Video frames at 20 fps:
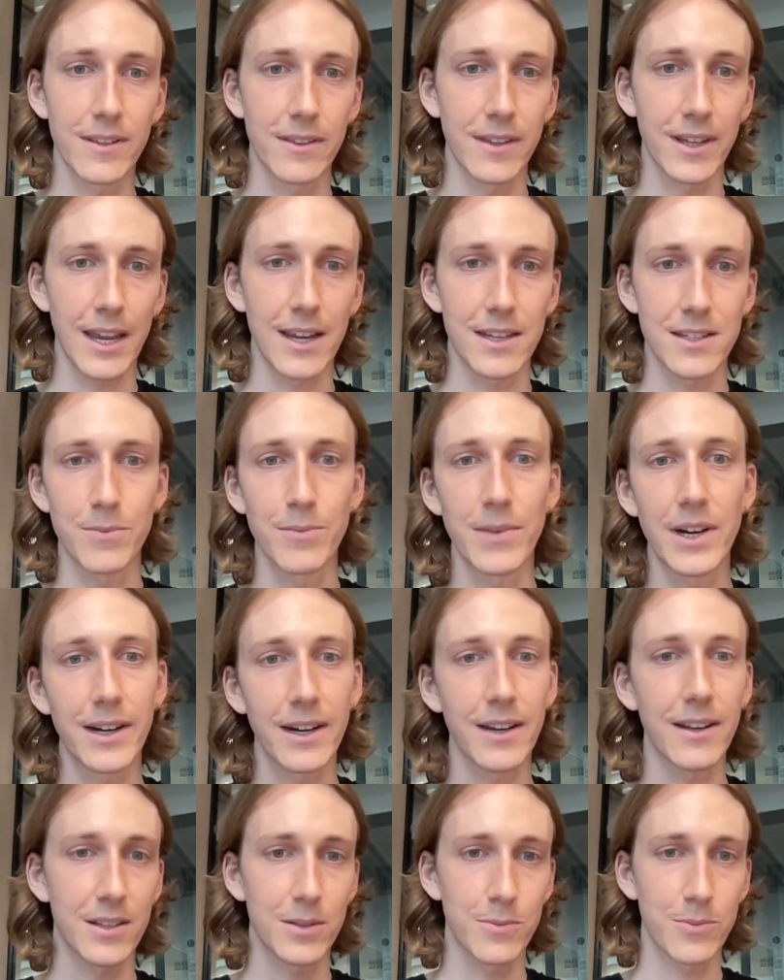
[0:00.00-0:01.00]
In the case of
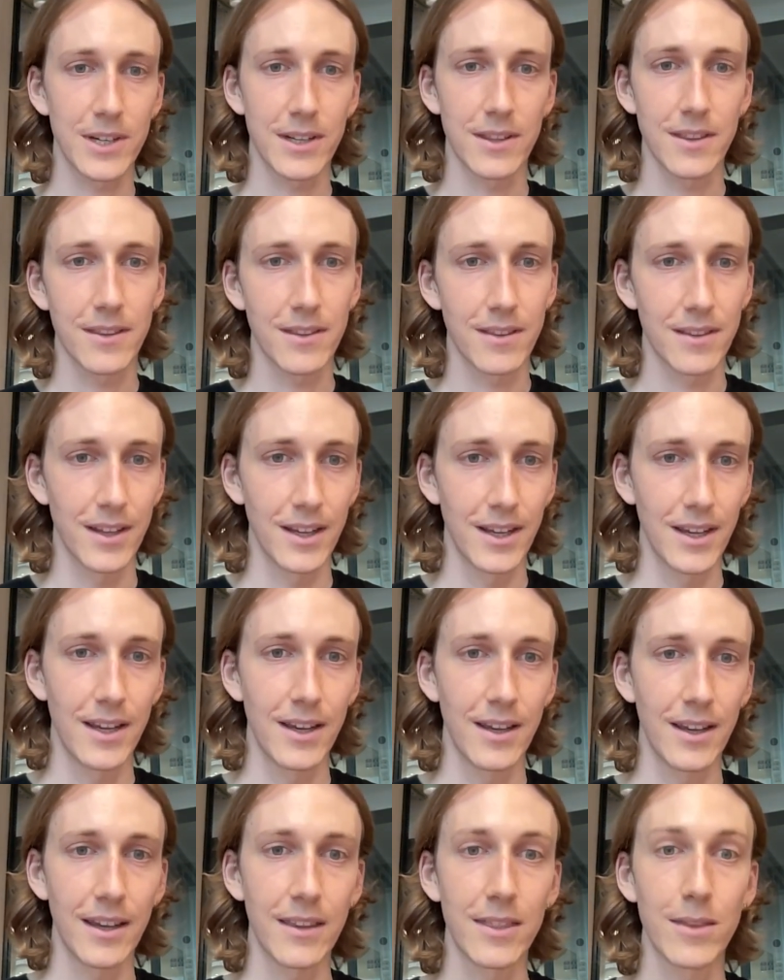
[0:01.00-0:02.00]
markets, but in
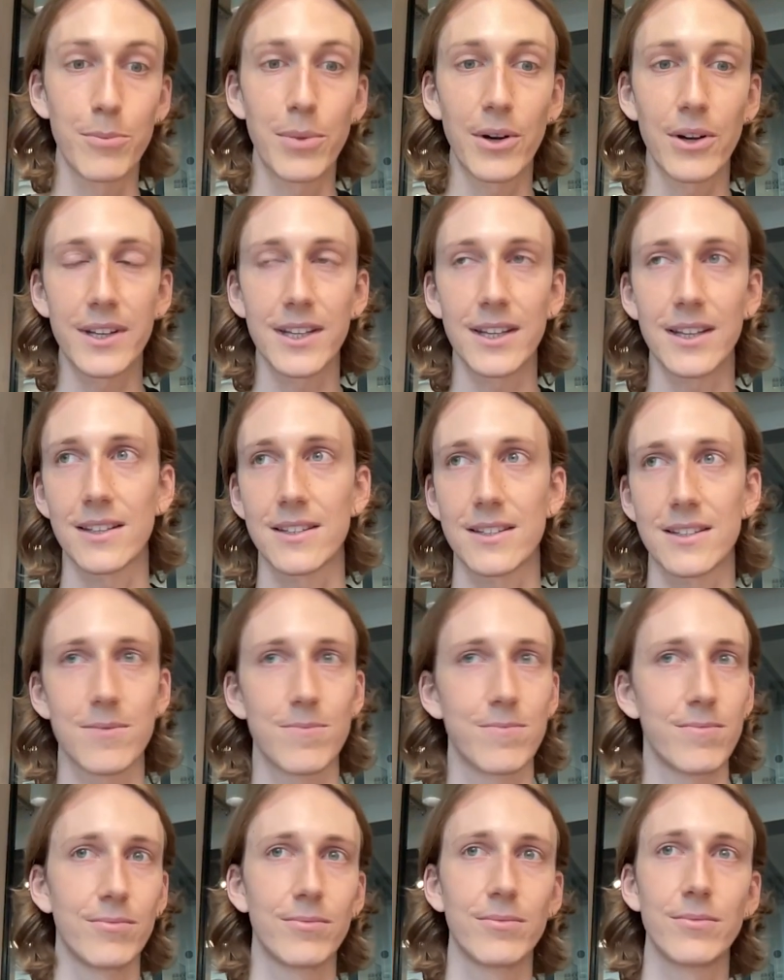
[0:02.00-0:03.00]
the body, it's
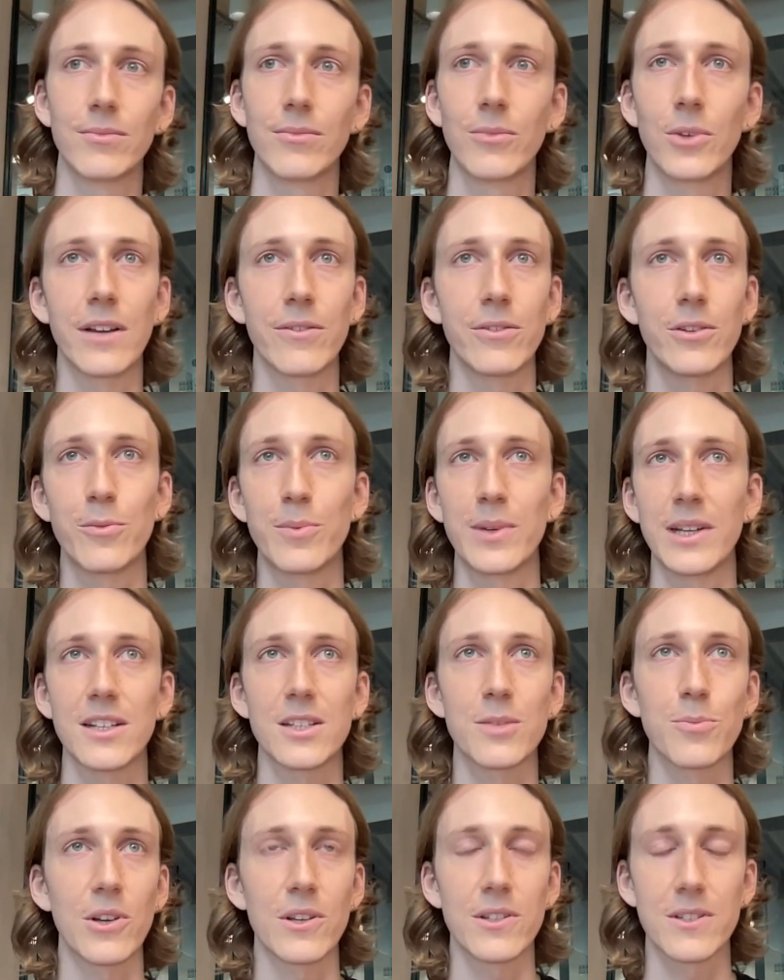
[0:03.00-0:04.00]
whatever you've been
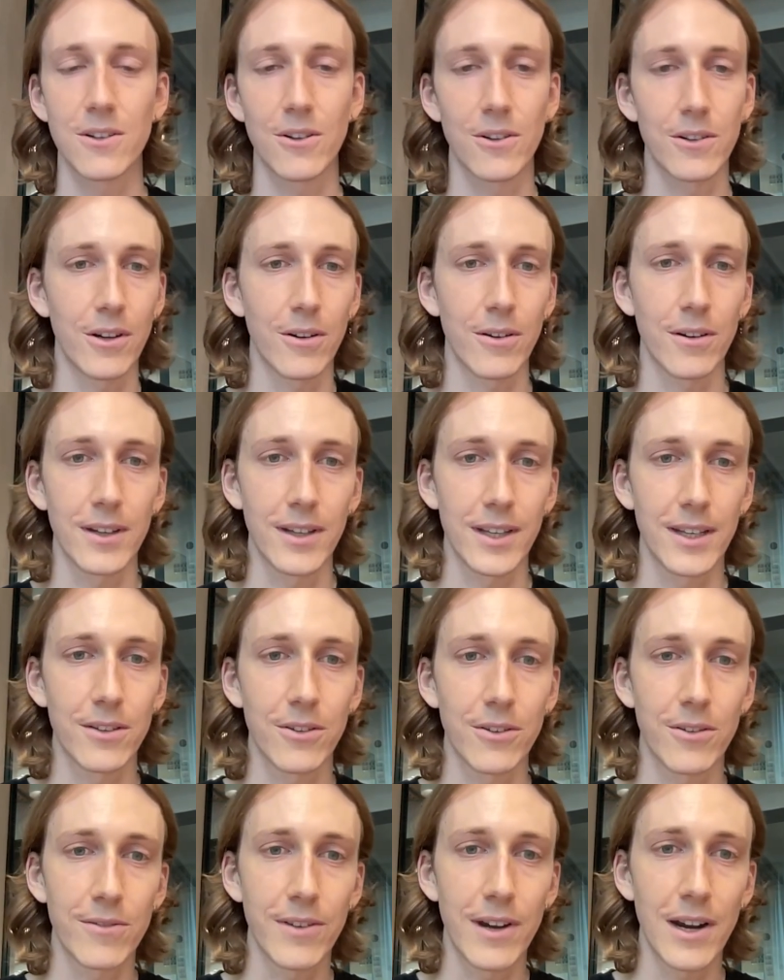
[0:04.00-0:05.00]
exposed to in your
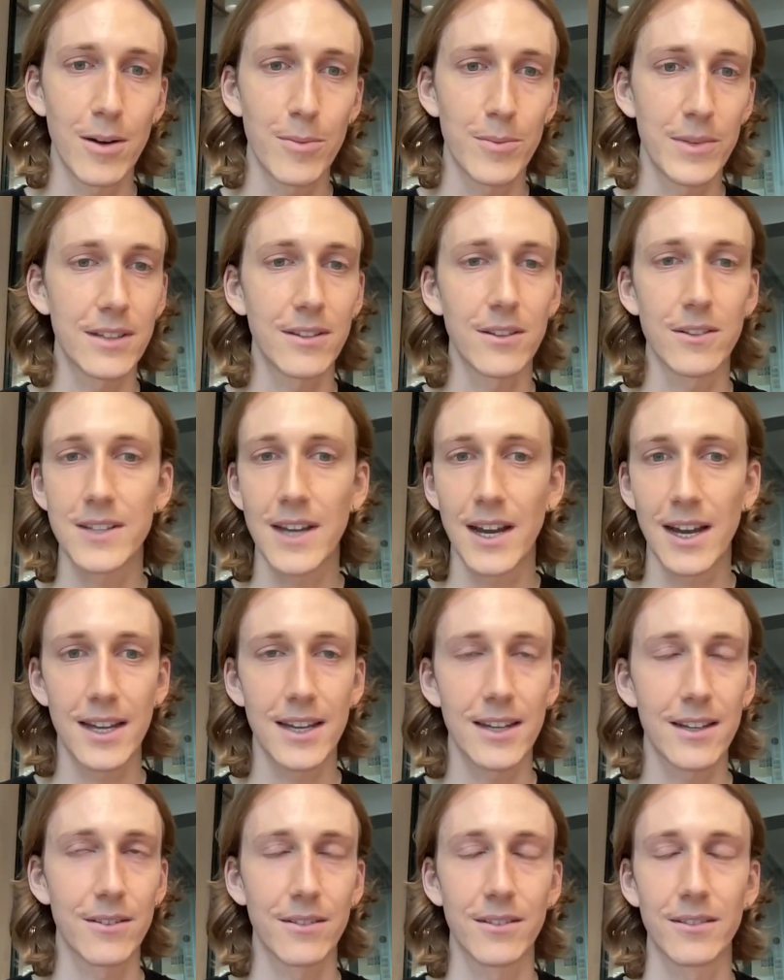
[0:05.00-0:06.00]
environment, your
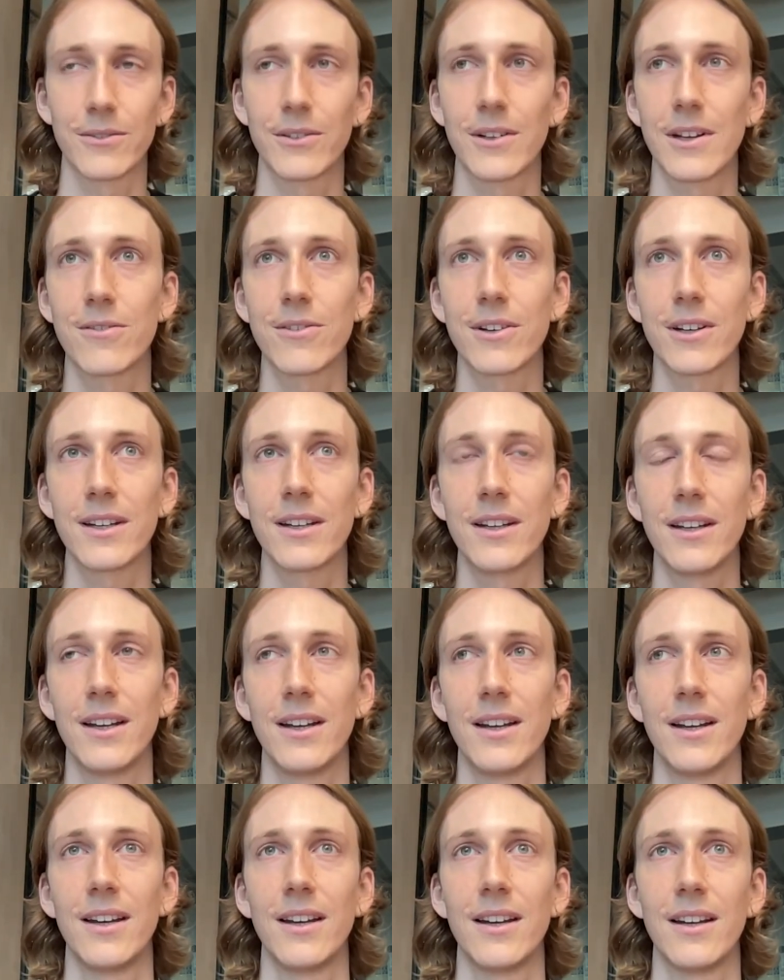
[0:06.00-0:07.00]
diet, whatever.
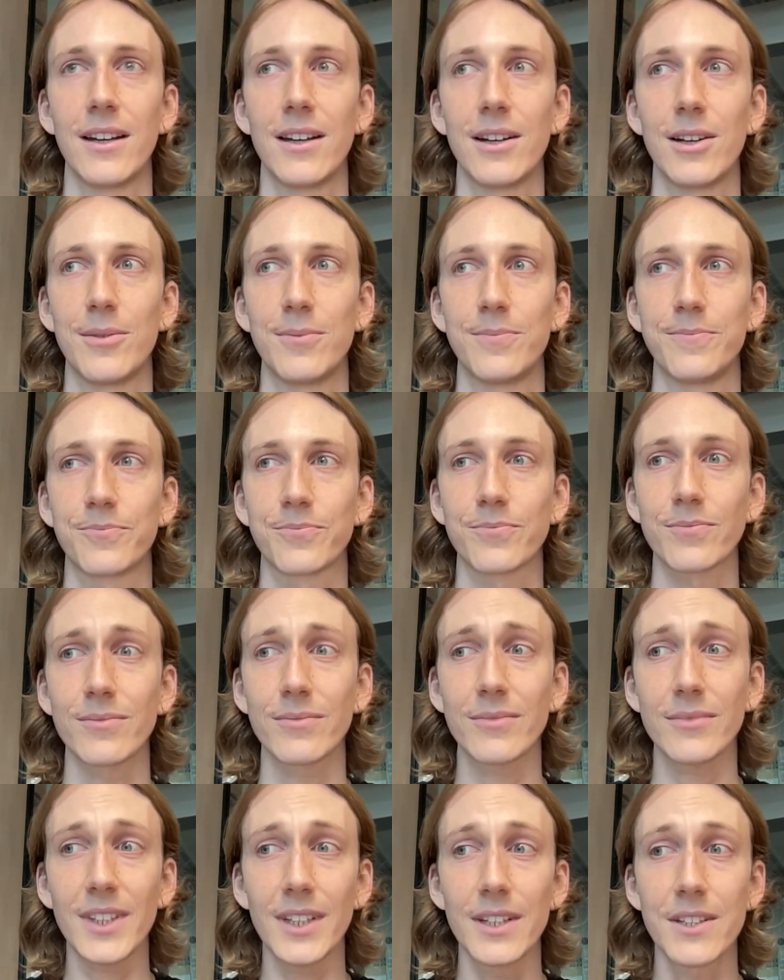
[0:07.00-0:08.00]

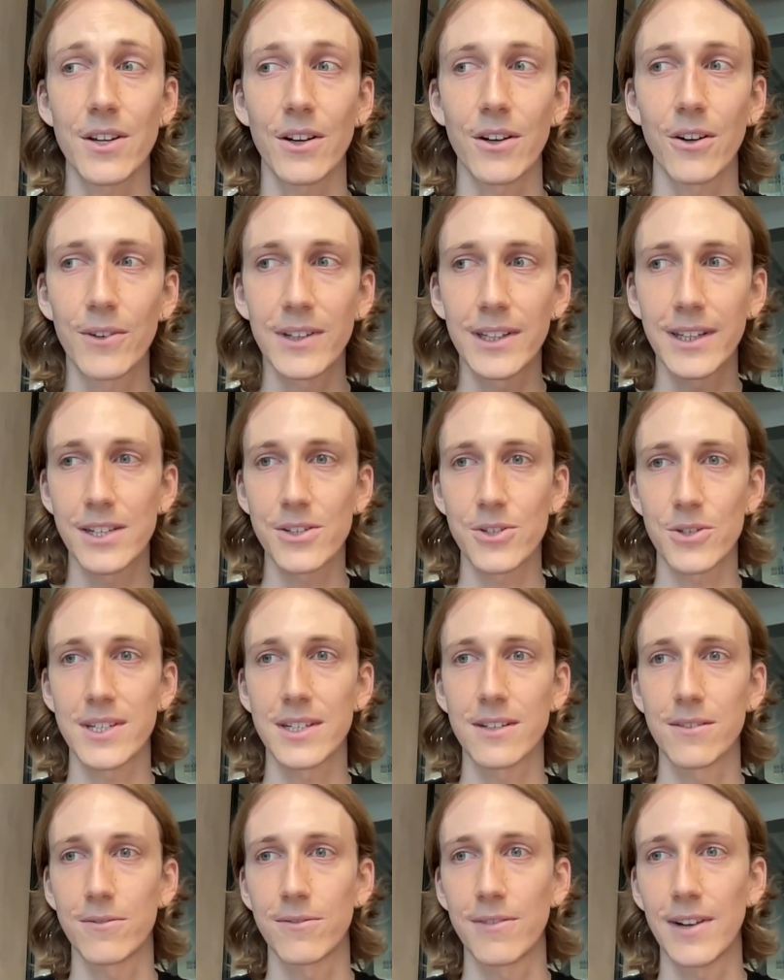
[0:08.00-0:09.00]
So I got really
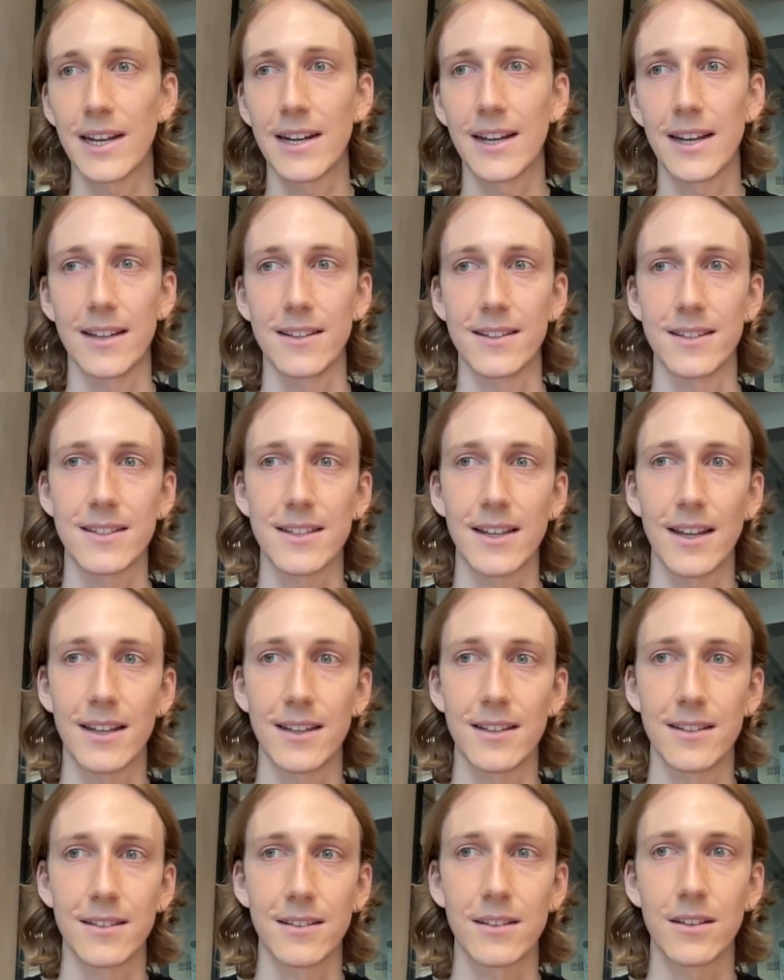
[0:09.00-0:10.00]
interested in finance
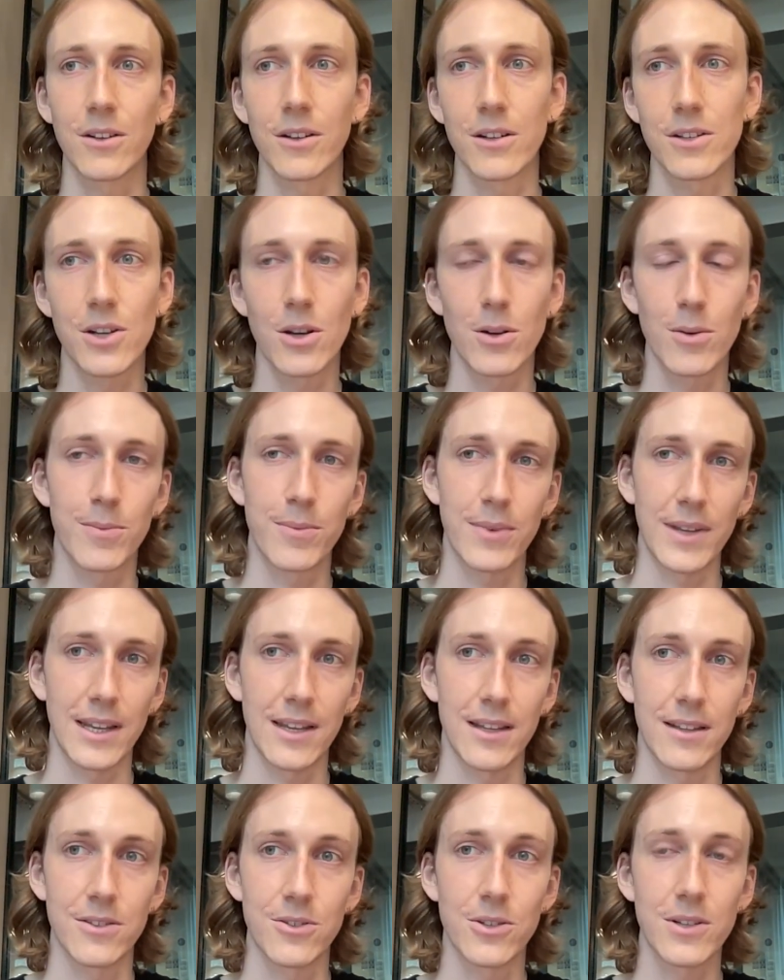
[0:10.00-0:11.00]
and got a job
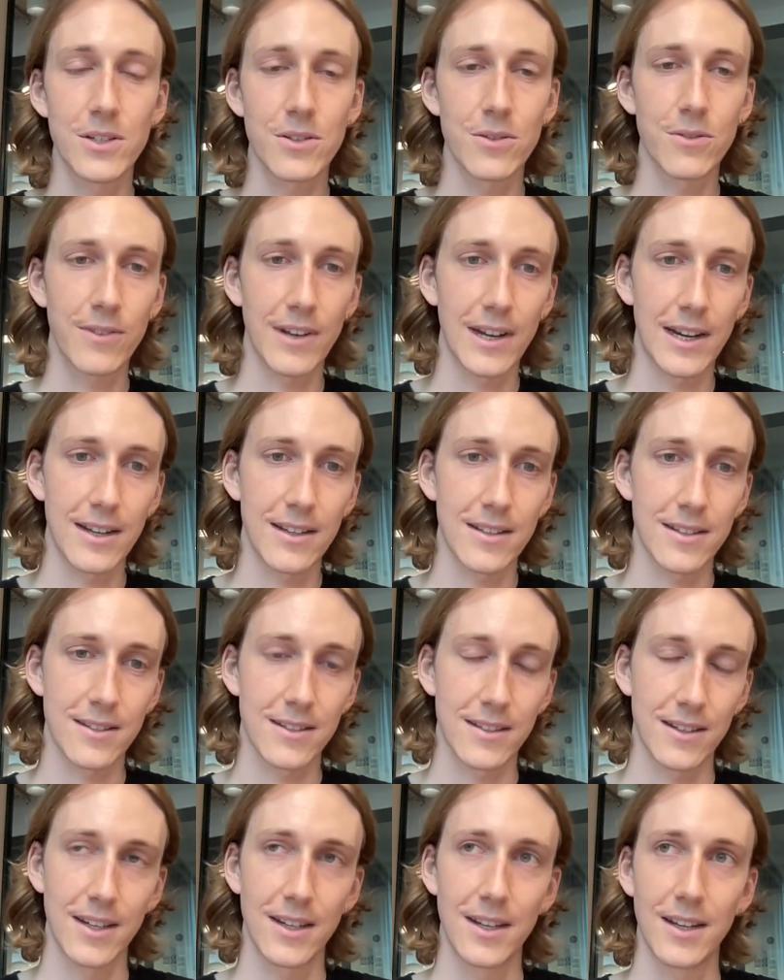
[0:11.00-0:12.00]
in traditional finance.